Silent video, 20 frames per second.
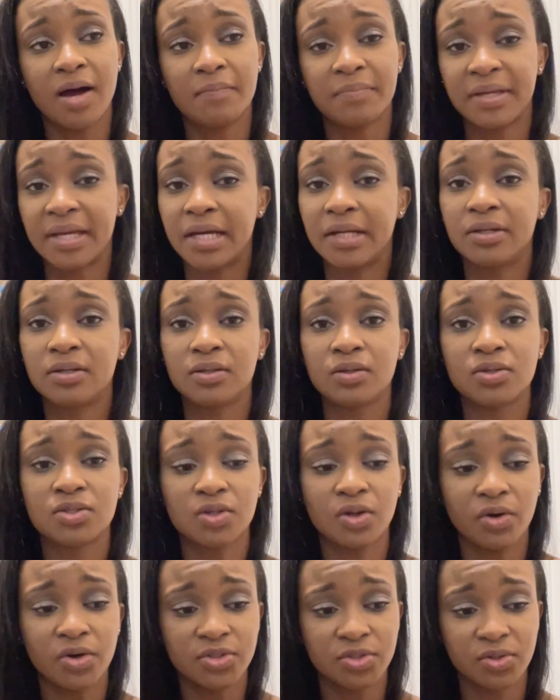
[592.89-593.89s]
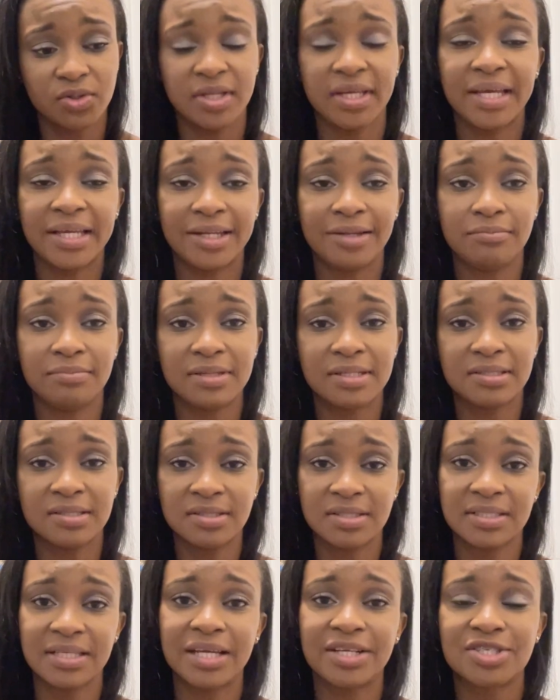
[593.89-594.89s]
candles or start a candle
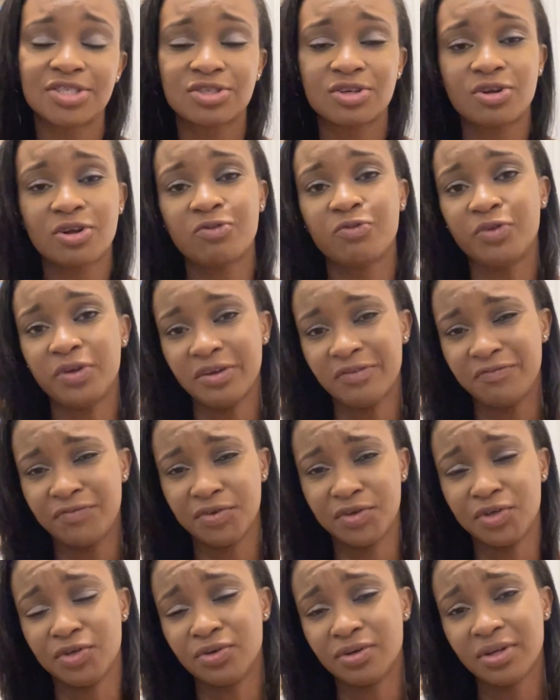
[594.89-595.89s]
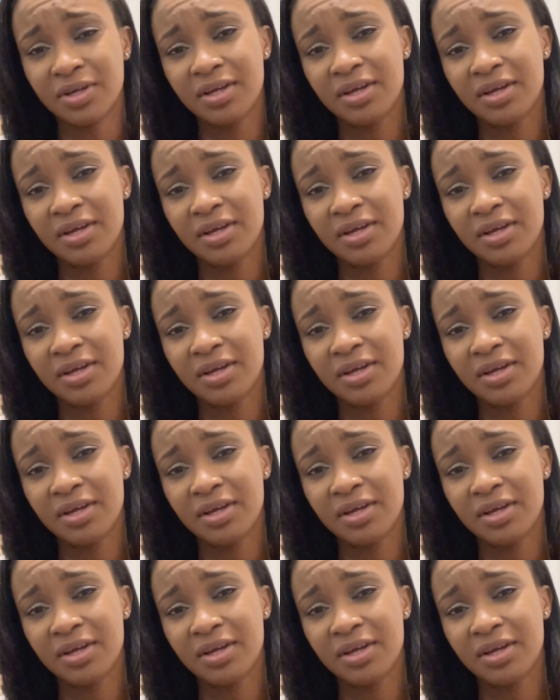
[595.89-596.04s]
business can start off with a video